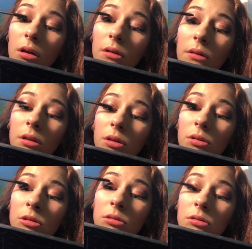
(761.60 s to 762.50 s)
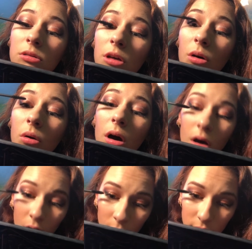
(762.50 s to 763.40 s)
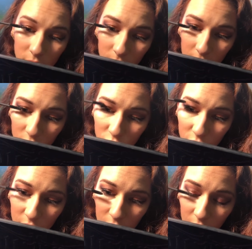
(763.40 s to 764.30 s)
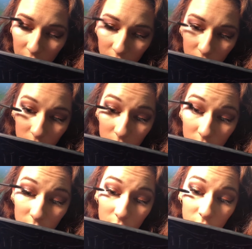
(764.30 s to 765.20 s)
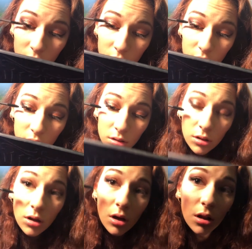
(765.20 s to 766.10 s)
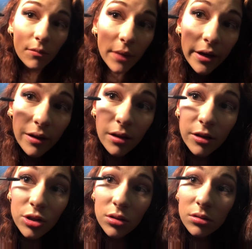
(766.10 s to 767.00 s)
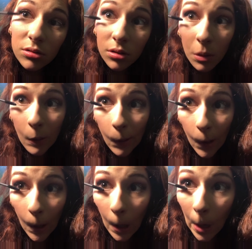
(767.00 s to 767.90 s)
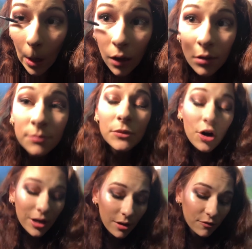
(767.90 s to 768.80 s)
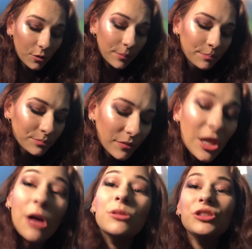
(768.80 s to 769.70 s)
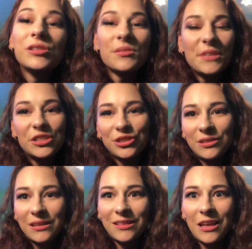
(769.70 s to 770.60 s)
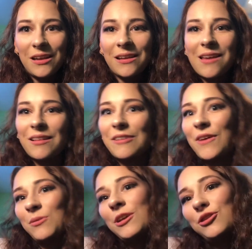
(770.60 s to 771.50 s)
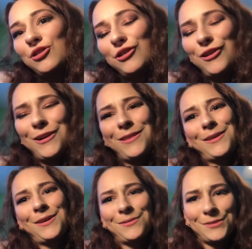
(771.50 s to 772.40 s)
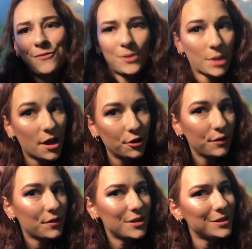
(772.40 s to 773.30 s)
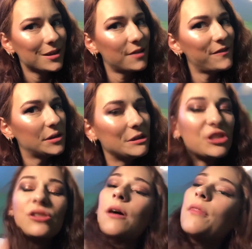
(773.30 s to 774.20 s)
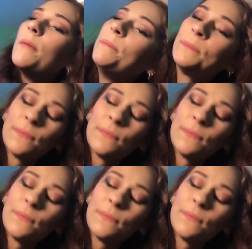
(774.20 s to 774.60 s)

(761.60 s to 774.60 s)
I really only go up to make sure that like all of my eyelashes are accounted for. No, just to make sure that they didn't get like foundation or anything, and give them color if they did get foundation on them.